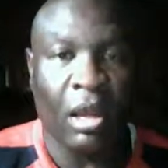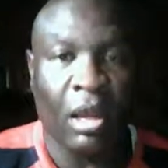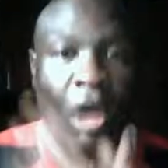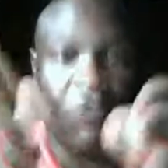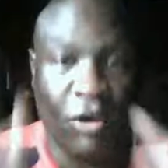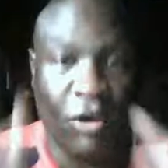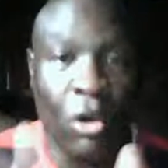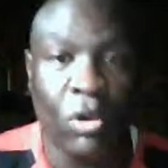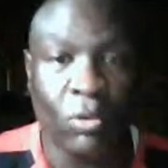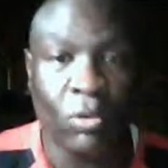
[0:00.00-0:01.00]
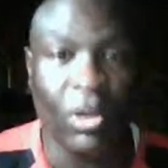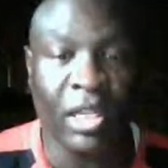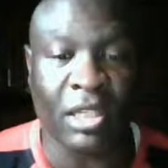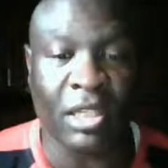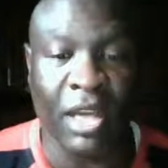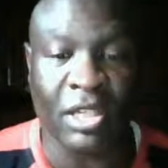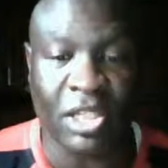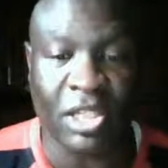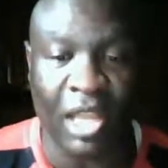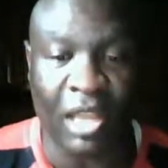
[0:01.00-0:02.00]
a fool really could
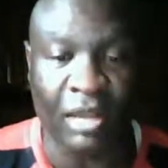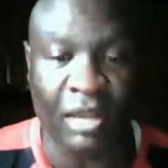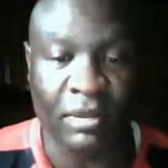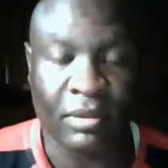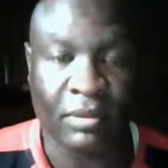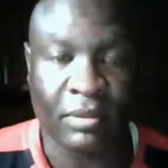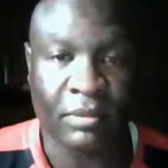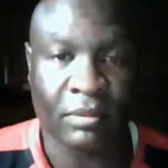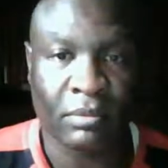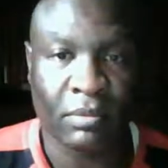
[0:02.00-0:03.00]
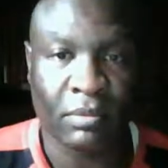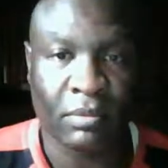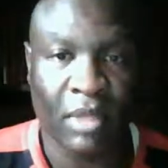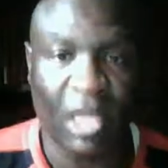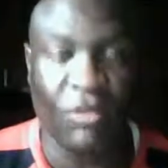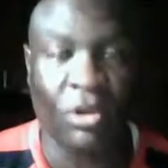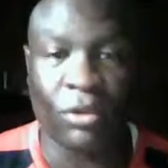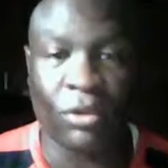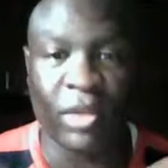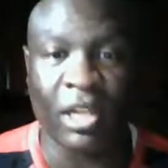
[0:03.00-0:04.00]
understand if you
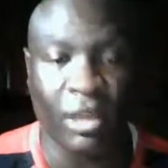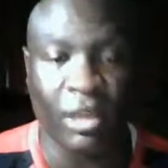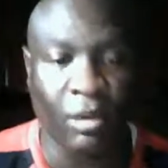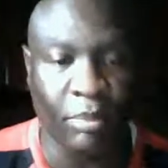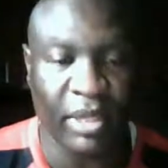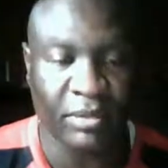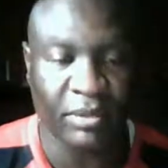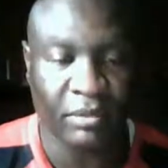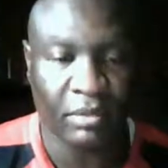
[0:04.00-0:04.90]
could read a little bit.